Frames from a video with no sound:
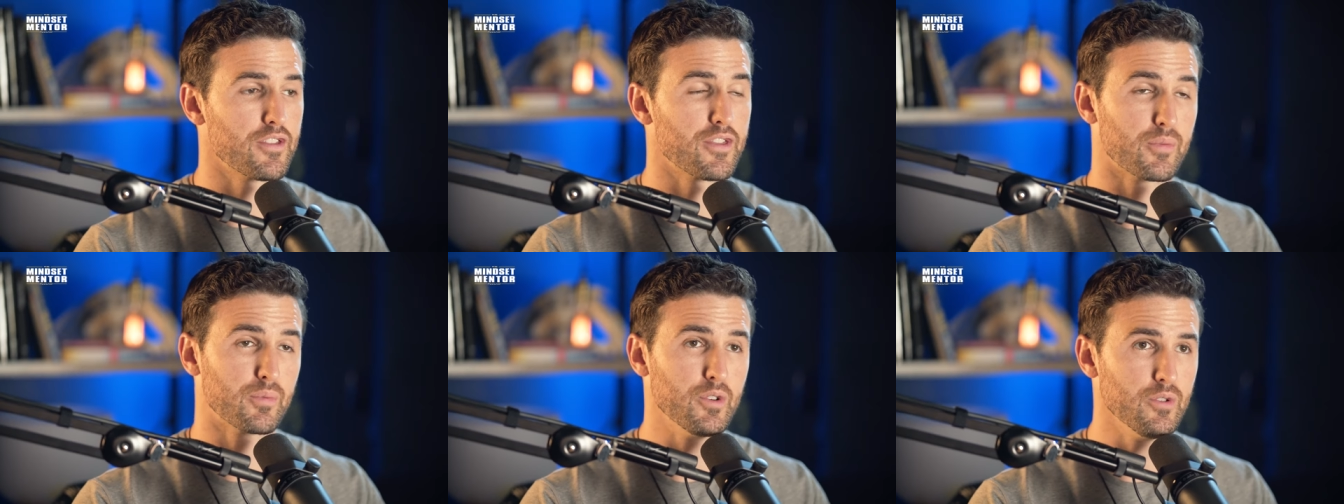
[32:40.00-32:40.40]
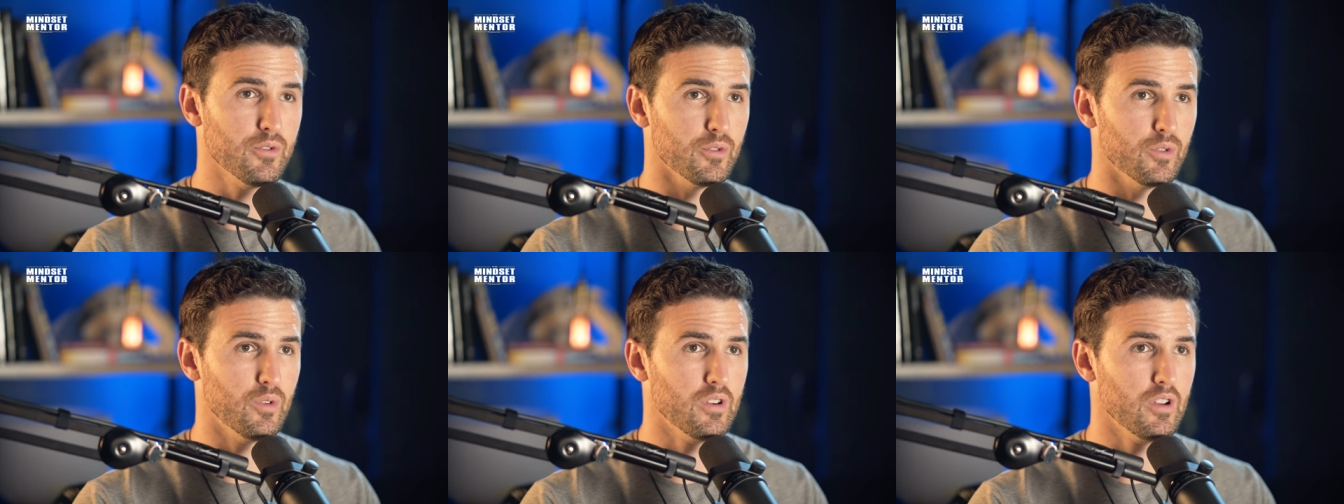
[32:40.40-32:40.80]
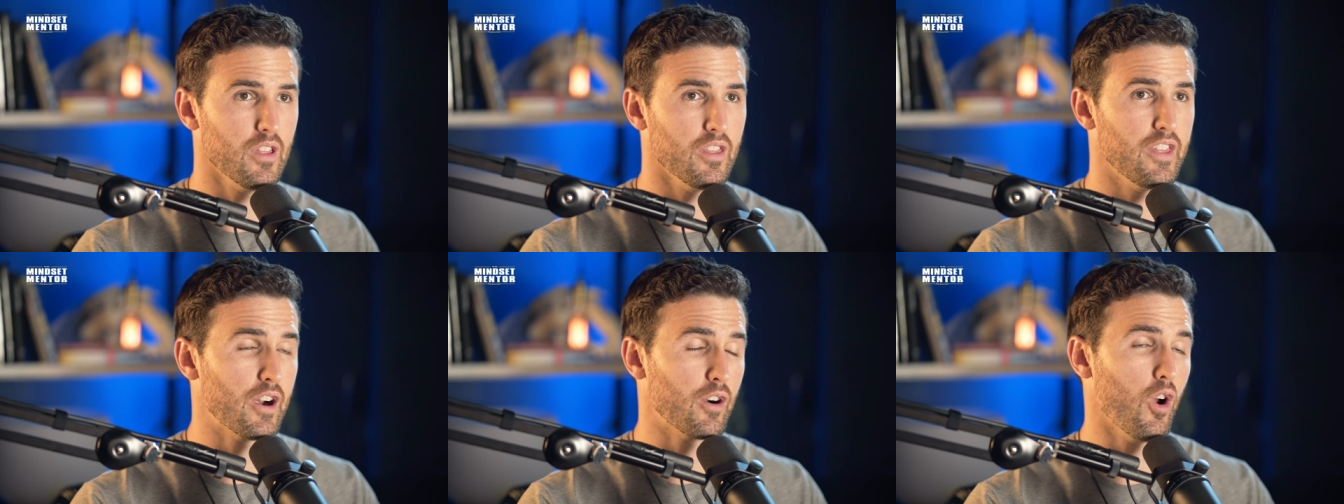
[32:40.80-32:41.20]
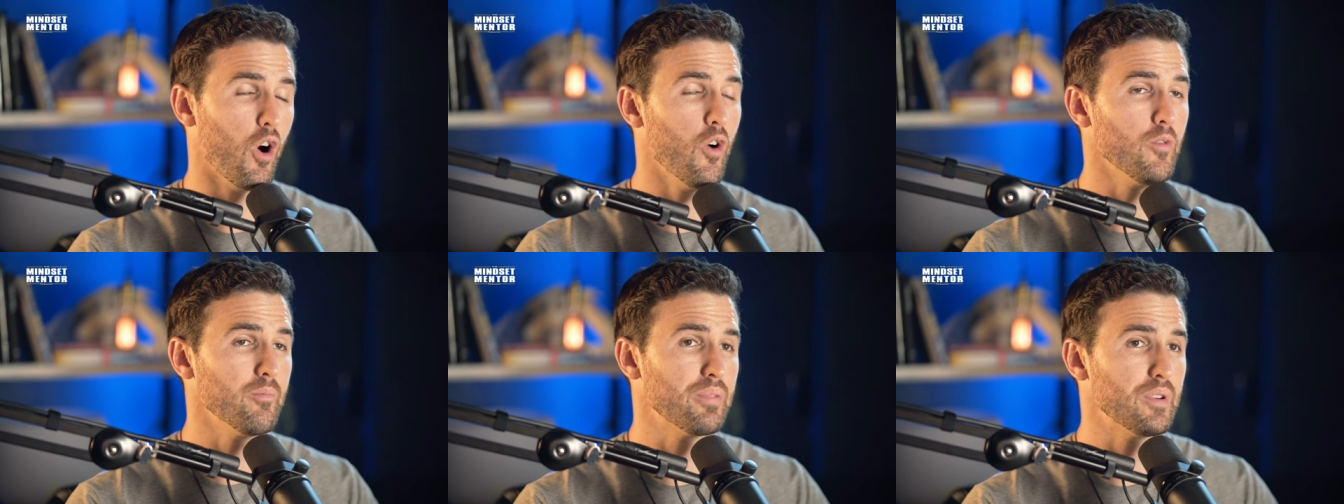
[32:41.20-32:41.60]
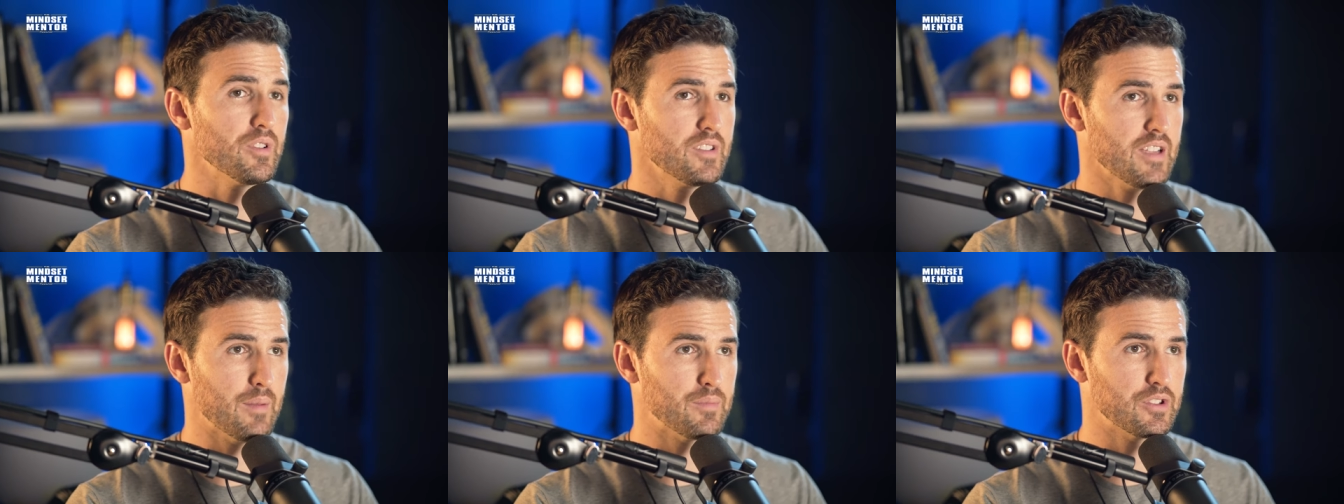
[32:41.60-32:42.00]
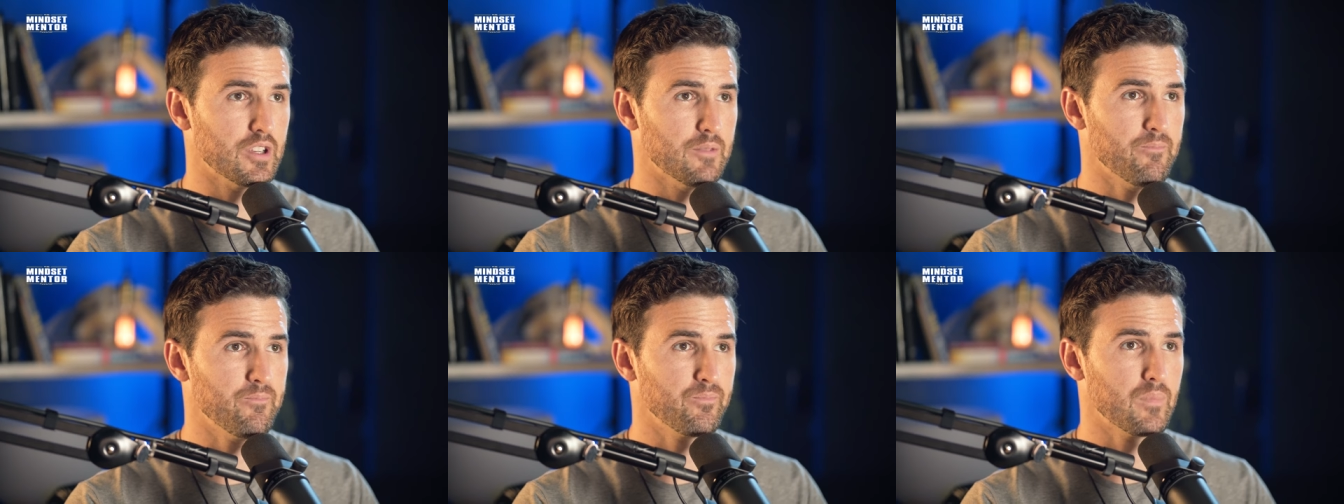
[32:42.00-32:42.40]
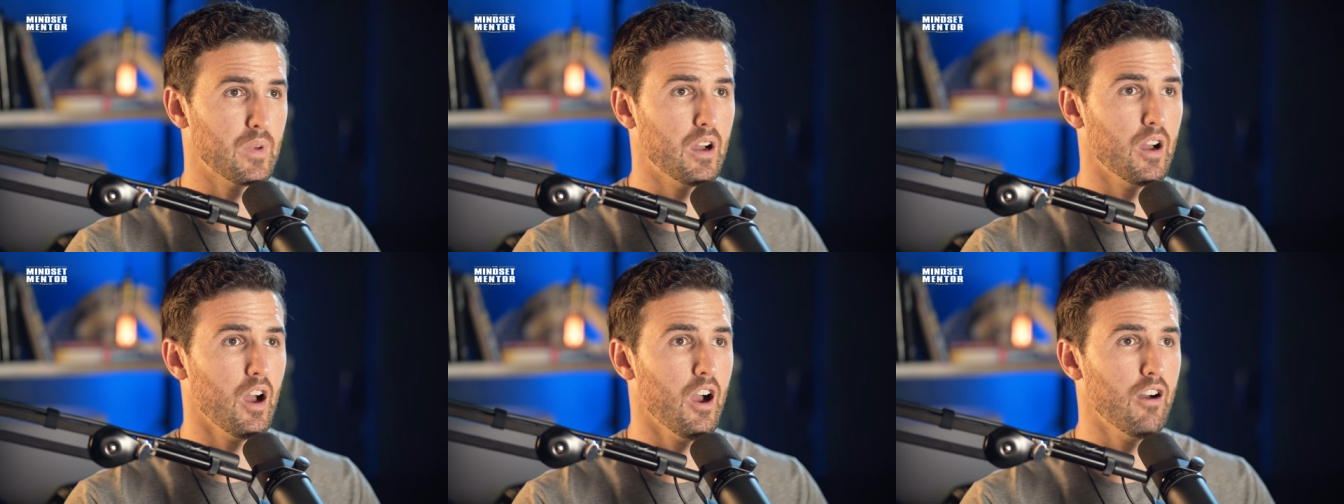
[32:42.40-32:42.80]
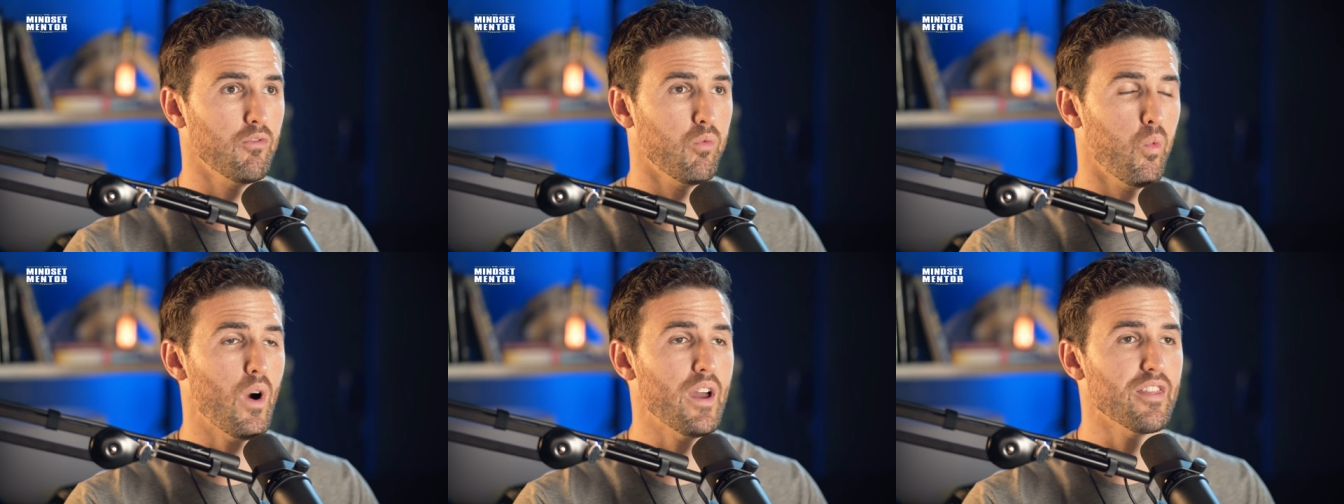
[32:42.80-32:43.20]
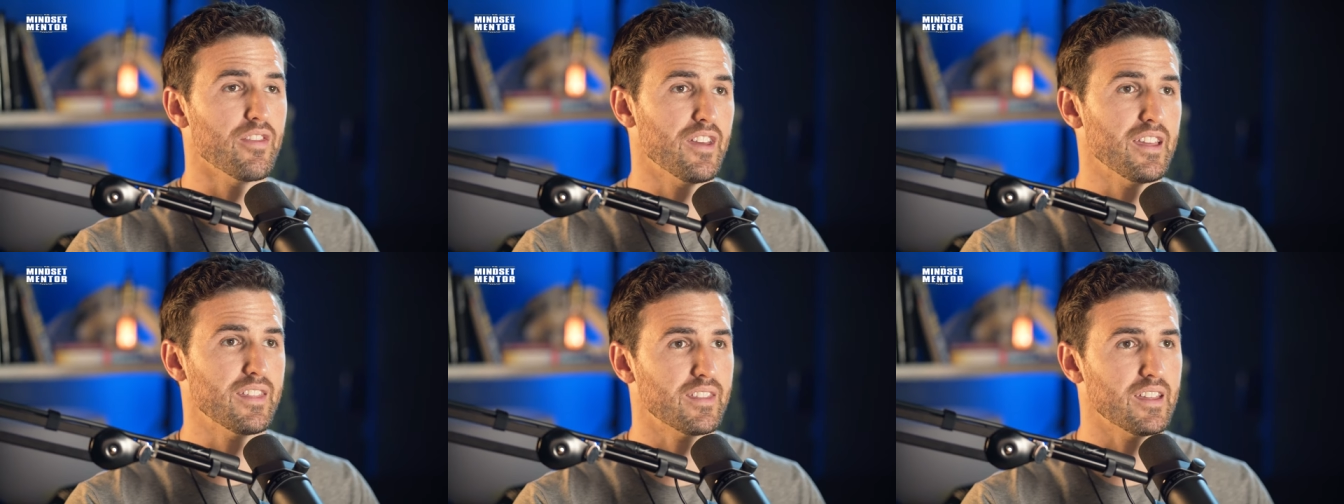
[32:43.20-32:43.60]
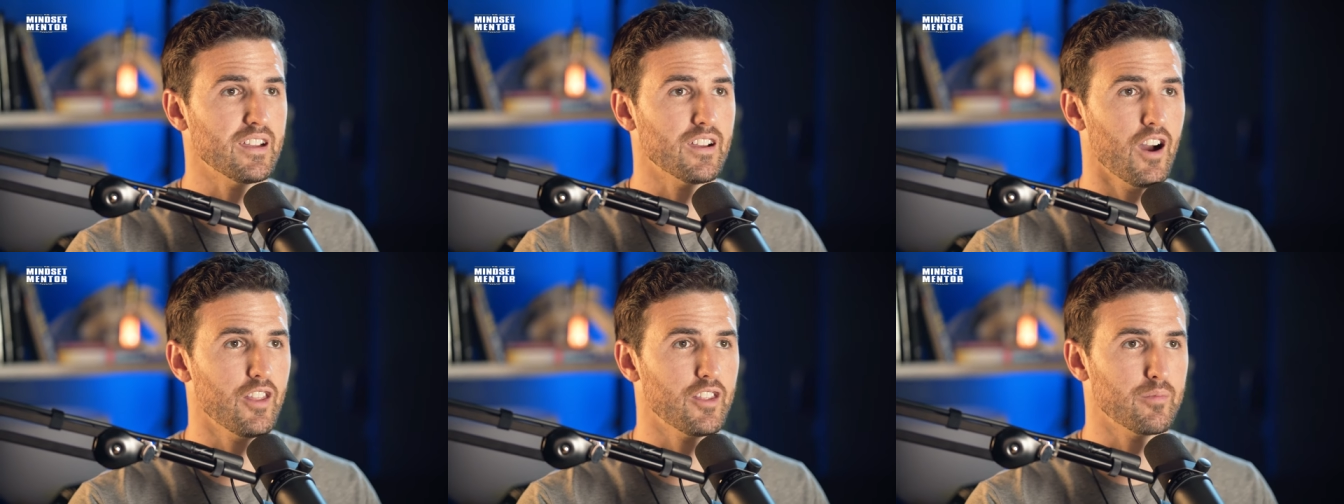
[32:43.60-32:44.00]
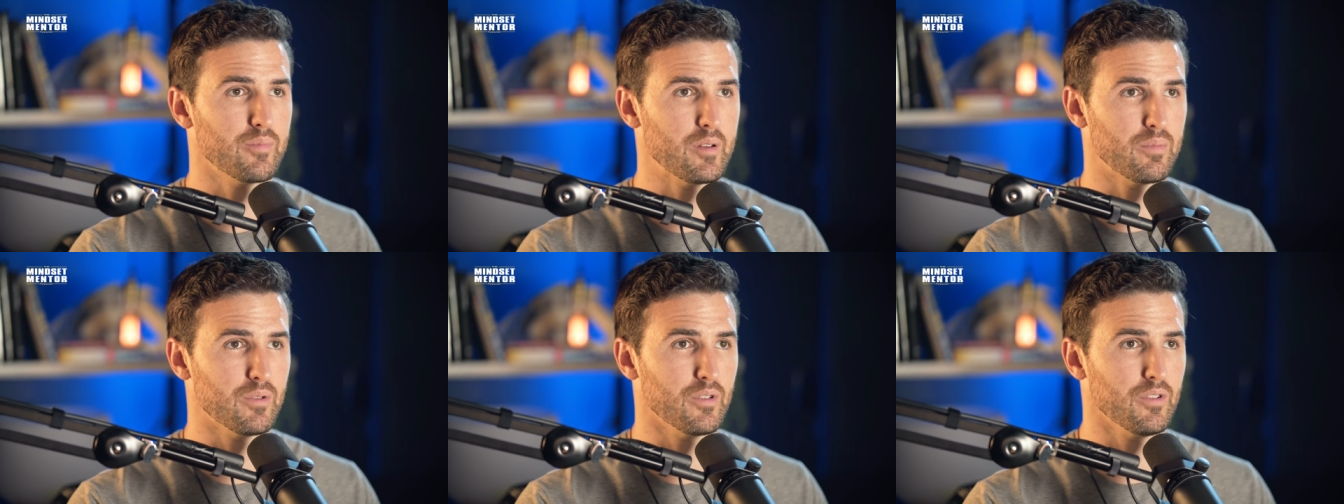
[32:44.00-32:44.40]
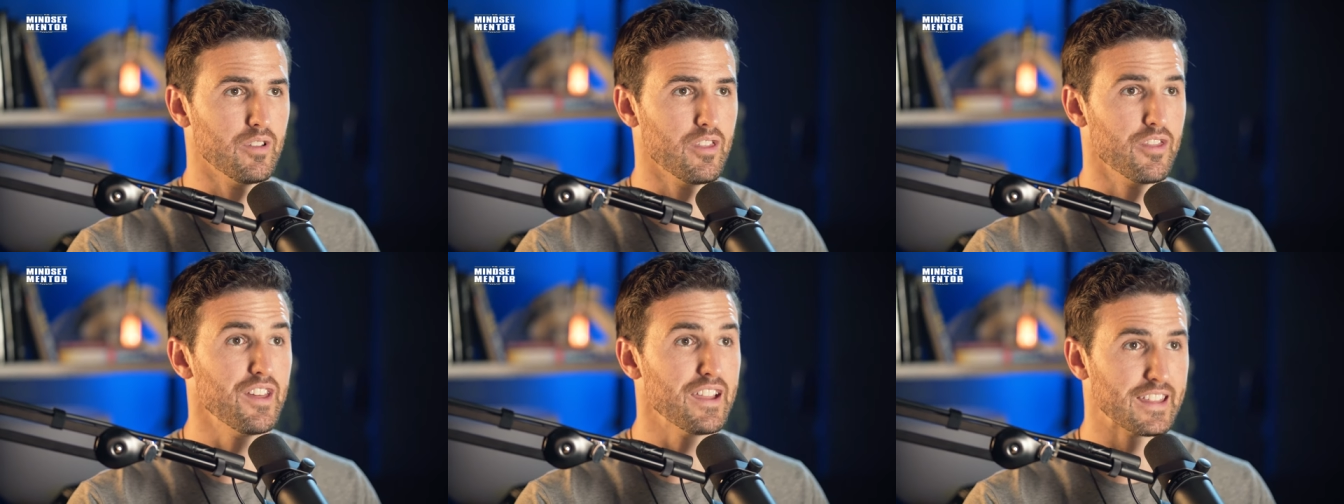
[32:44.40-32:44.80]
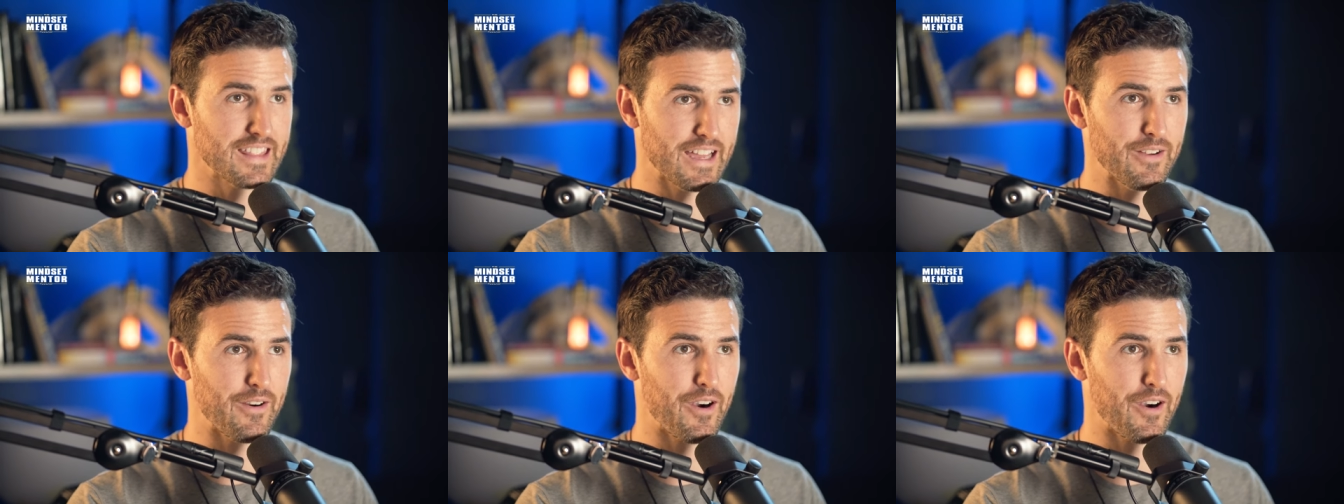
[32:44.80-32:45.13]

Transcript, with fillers: through their own perception of what they think other people think they